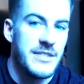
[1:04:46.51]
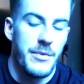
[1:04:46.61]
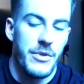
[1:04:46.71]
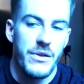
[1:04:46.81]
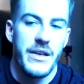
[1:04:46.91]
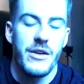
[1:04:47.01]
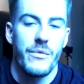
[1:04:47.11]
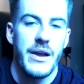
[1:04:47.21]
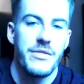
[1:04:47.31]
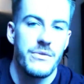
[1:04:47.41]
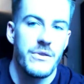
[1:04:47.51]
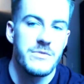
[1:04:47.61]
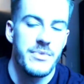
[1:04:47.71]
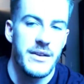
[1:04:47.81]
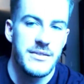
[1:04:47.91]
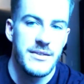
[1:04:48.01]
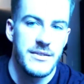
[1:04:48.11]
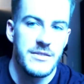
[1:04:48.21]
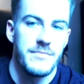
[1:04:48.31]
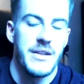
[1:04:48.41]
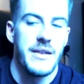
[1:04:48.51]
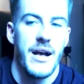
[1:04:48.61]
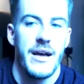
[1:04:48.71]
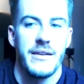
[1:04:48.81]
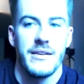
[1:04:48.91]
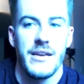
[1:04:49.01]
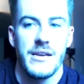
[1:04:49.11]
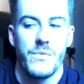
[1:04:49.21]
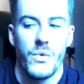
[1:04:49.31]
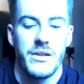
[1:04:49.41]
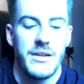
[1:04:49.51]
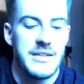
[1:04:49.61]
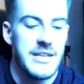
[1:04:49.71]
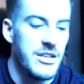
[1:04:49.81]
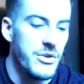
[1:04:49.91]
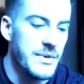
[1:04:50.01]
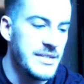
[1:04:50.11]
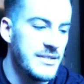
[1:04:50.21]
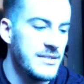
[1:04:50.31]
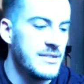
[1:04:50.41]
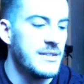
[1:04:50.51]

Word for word: similarly and ran through those processes, but not in a one continuous